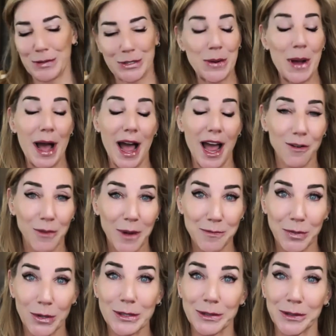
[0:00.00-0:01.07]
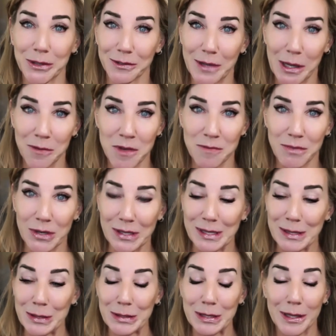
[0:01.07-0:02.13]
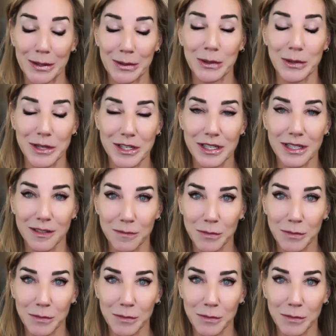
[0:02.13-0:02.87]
so I write personal development books and there's a lot of horseshit in